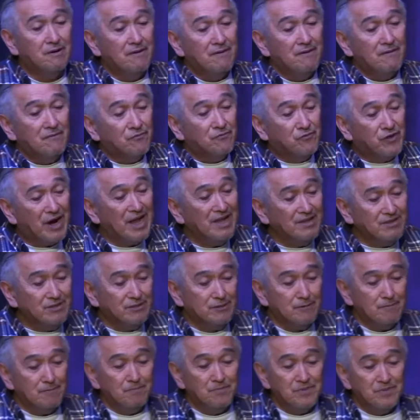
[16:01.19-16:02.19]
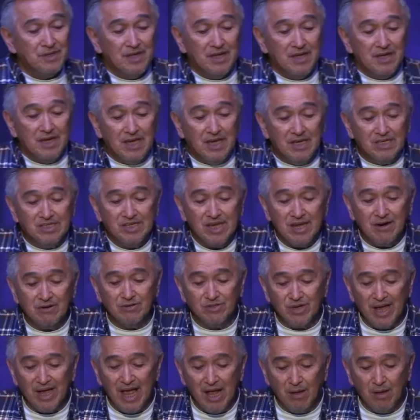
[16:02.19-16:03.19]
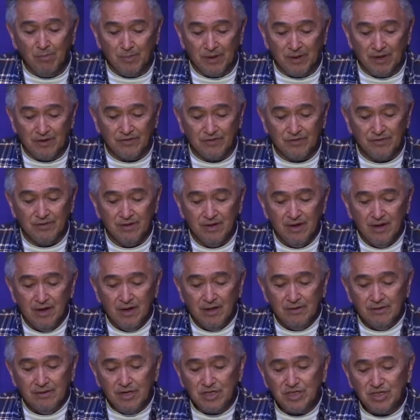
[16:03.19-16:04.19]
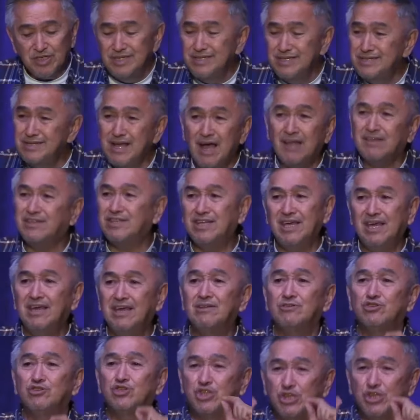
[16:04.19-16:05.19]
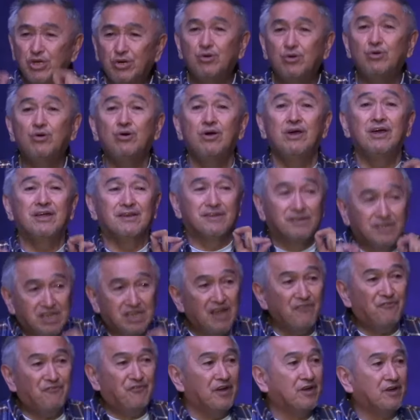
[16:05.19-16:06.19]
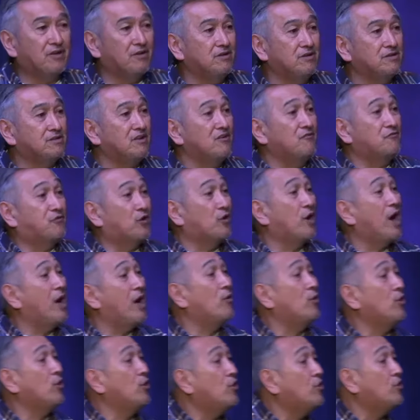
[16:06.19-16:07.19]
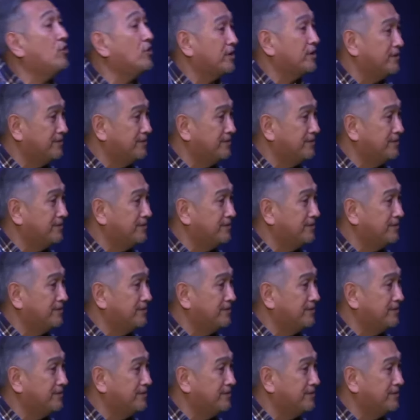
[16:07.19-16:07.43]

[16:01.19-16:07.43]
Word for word: friends, He's here to help us. There's nothing too difficult for our Lord.